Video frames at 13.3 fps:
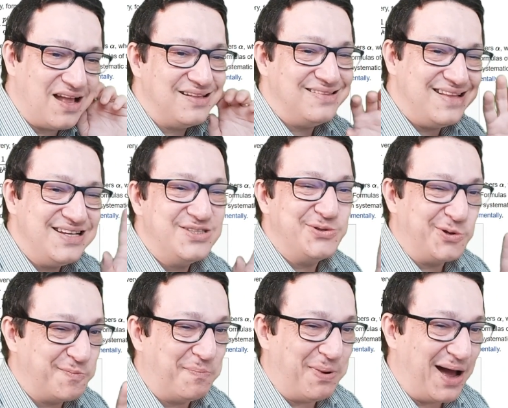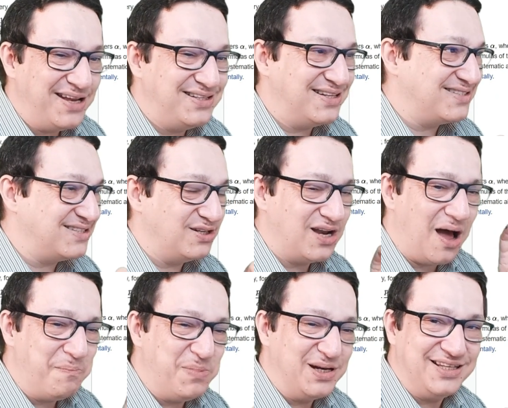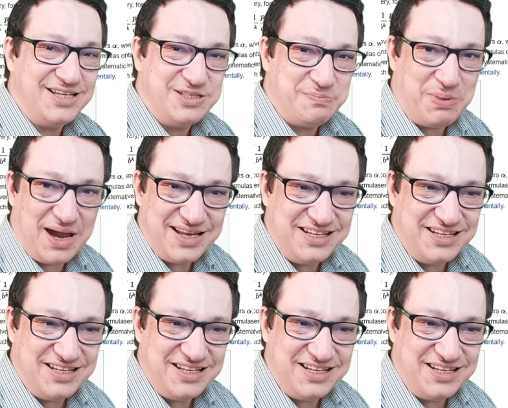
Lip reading: there is not pi, there is an uppercase pi